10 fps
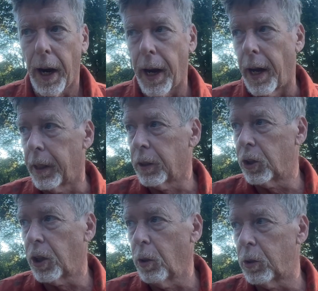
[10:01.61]
And
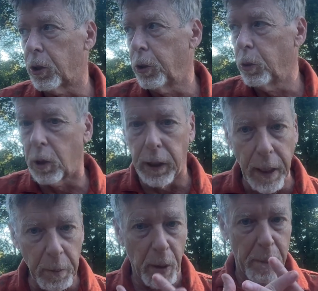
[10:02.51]
so to
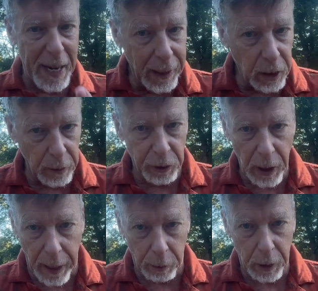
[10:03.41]
claim the mantle of
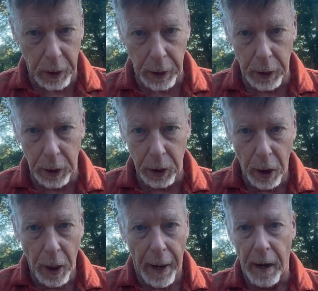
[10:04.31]
Socrates
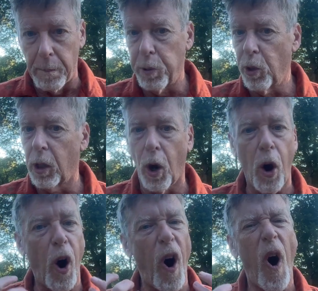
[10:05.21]
and put
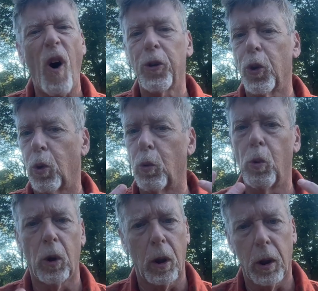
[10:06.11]
all your
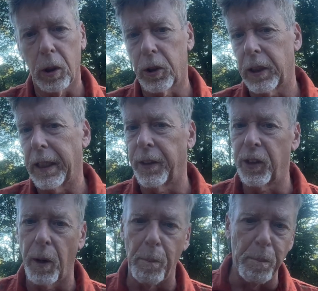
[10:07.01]
words in
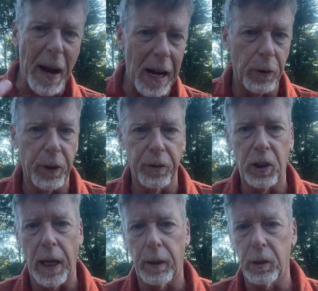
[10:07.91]
the mouth of
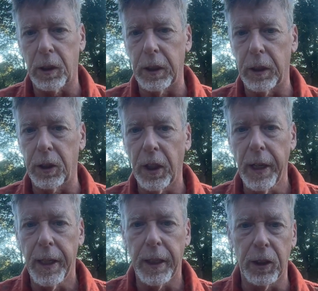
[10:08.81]
Socrates
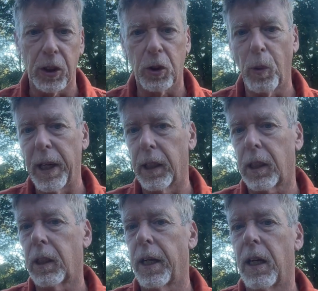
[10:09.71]
is this way to
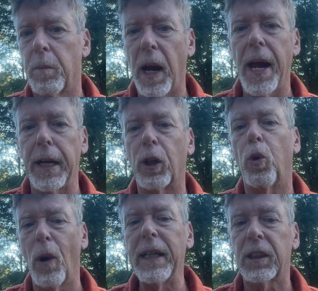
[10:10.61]
claim a
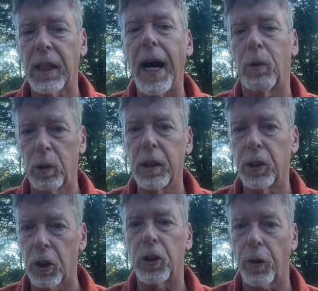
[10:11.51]

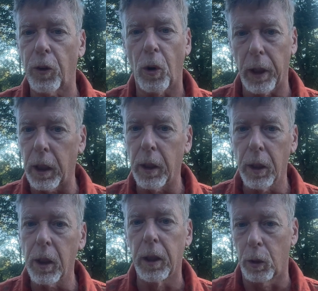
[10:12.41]
quasi-religious authority,
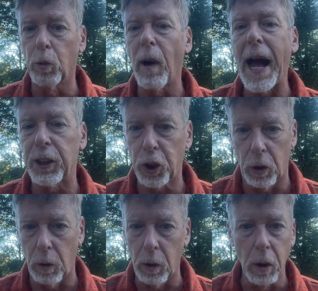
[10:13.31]
an
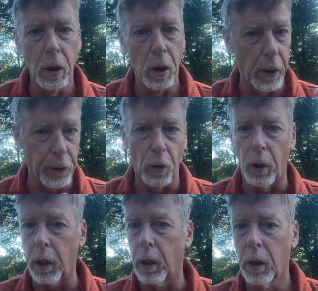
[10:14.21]
irrational
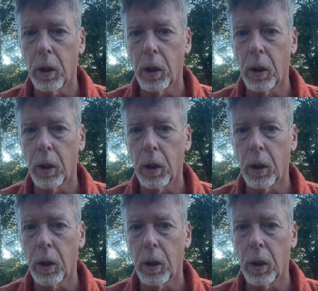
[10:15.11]
authority,